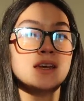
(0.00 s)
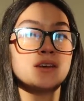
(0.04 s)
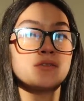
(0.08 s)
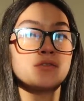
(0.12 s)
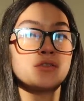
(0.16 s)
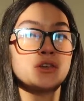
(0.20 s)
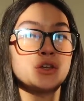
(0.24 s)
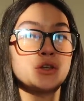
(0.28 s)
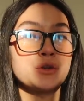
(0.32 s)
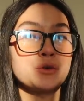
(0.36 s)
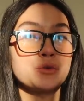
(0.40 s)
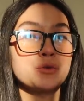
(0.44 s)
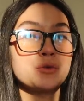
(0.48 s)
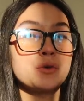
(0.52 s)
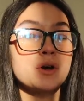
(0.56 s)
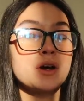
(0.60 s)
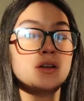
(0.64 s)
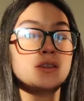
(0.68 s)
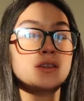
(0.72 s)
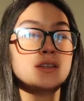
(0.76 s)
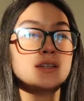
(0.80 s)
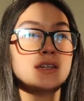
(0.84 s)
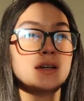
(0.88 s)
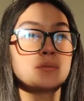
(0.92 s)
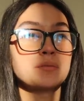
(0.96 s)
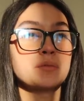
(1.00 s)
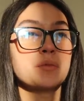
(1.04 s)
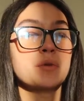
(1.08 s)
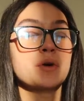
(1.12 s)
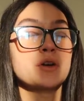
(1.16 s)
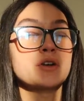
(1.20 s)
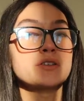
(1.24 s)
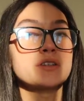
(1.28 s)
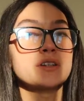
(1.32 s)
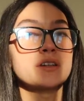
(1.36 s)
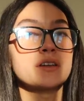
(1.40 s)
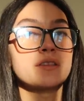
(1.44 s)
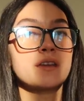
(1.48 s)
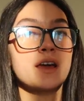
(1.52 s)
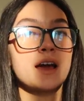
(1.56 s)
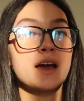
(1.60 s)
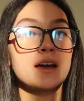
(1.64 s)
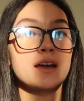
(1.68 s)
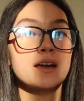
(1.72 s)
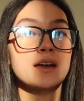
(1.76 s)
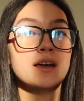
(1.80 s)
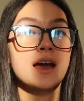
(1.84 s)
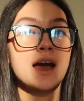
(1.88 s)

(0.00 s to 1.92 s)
If you are the type of person that